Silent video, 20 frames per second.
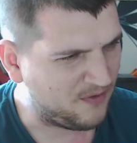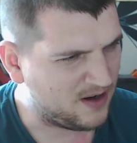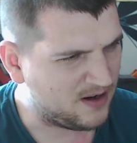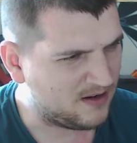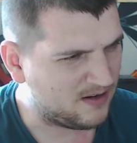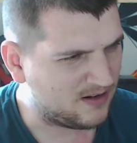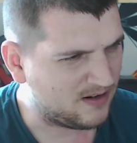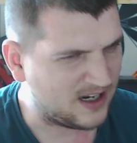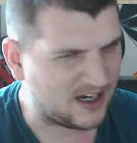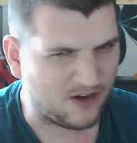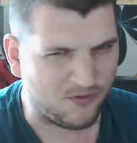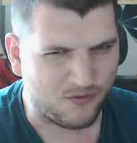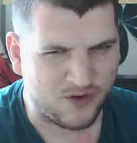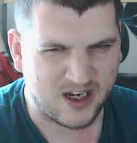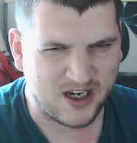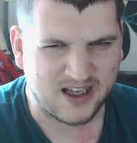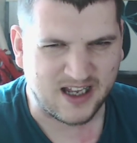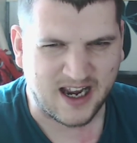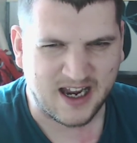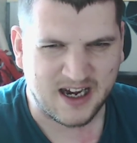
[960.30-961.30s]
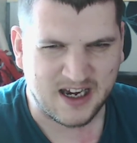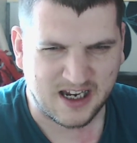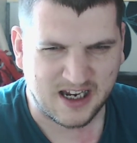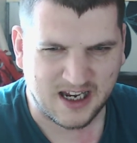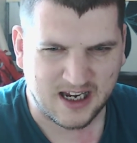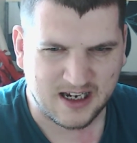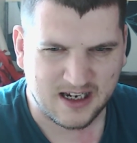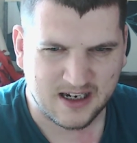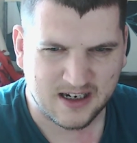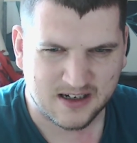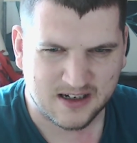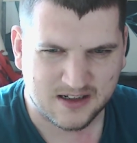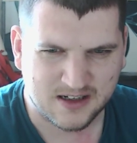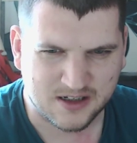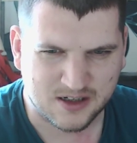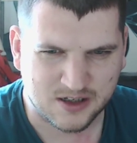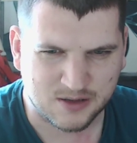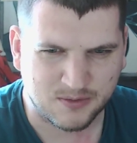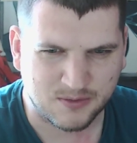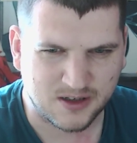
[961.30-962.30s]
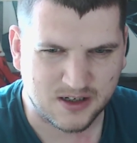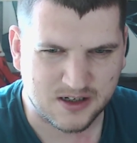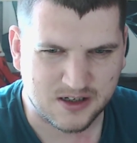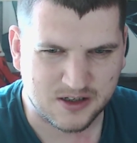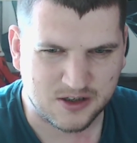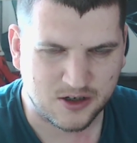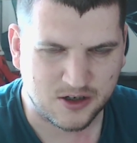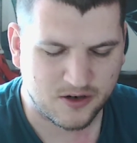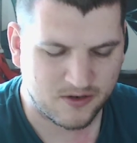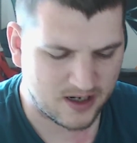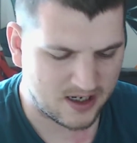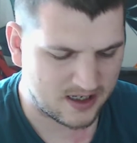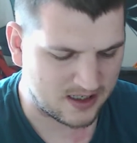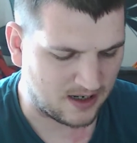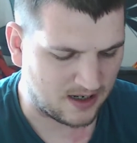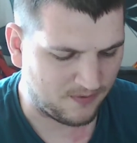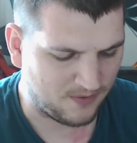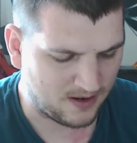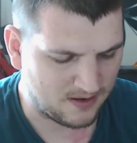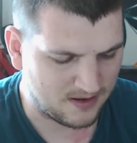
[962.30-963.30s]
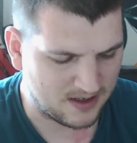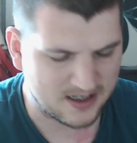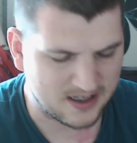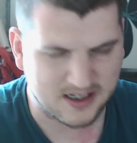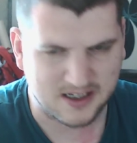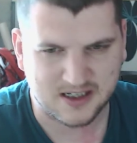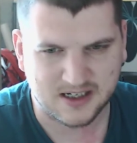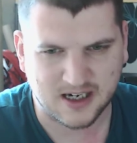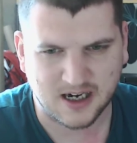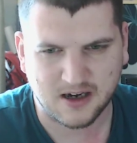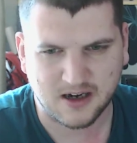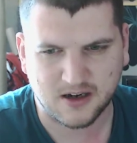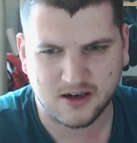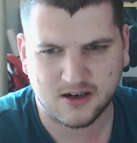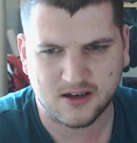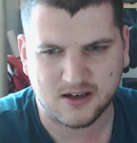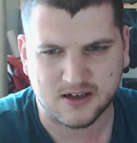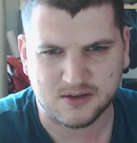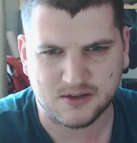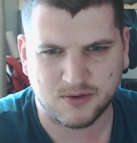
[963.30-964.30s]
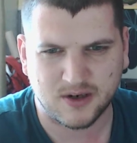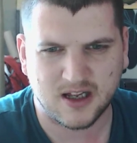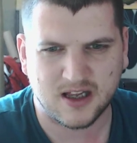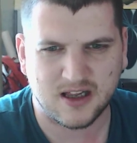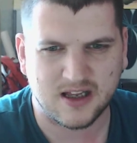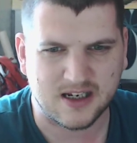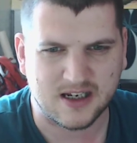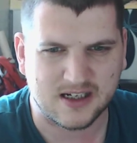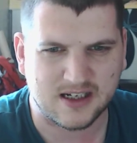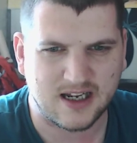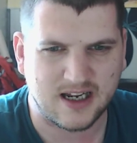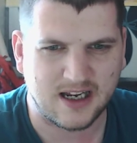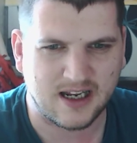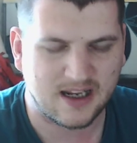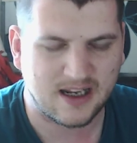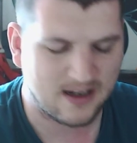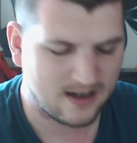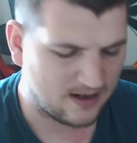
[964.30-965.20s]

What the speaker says: feel it like a real anarchy to some of the stories, and I found this in Tank Girl as well. It's like